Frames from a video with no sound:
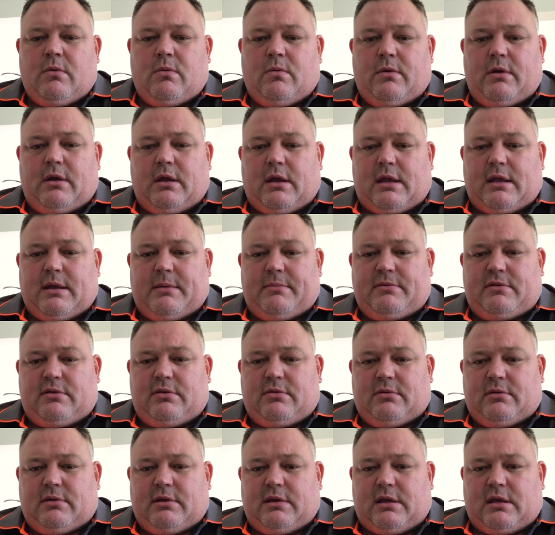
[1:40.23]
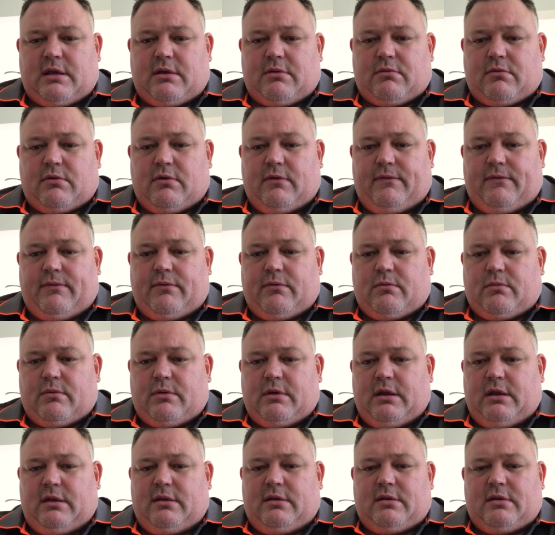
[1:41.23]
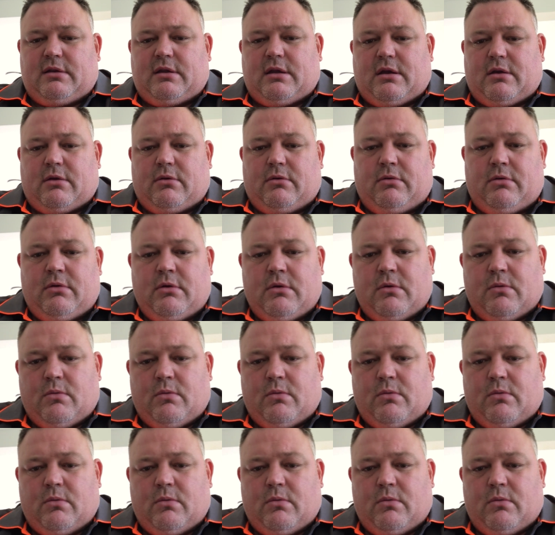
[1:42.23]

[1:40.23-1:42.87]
When it comes to a leaking roof, we need to know